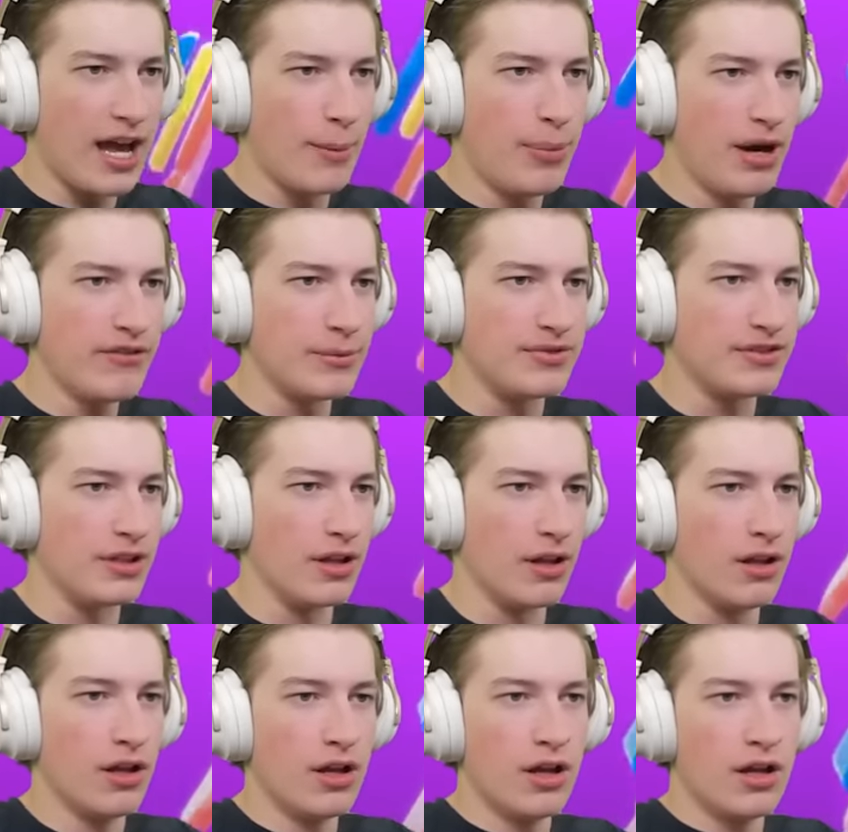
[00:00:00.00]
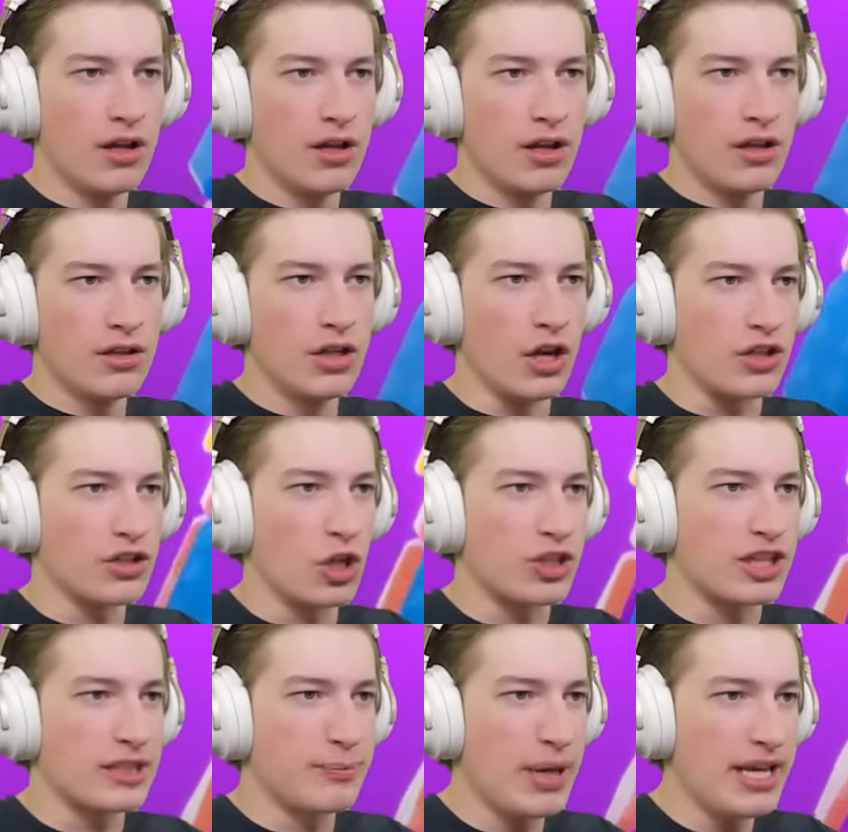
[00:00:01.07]
above him still. Look,
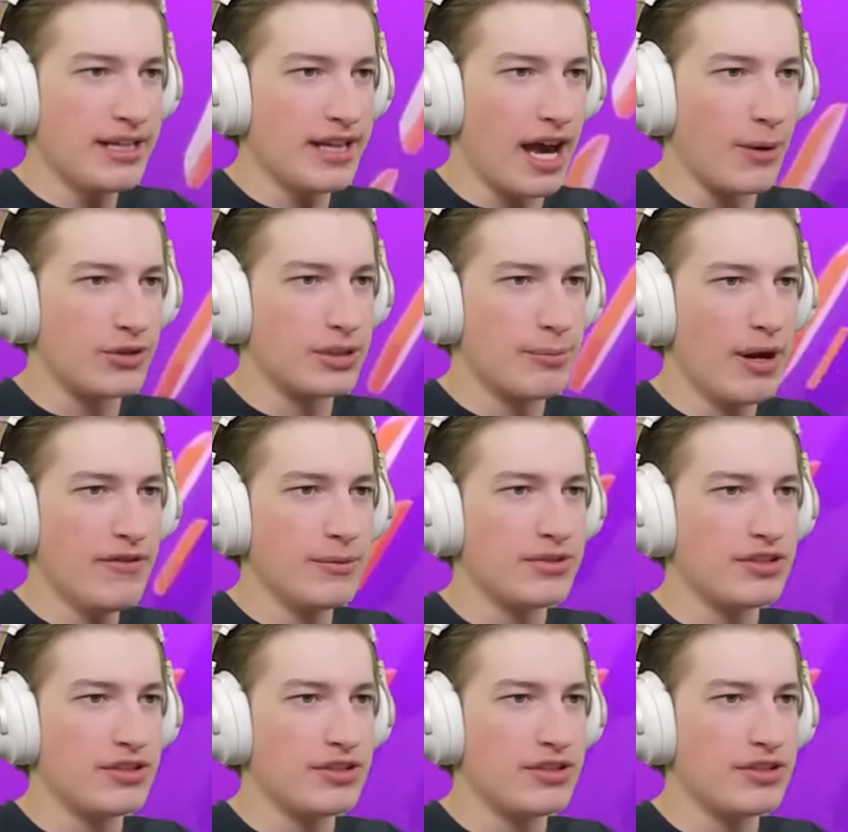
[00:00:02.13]
look, this pink guy was above him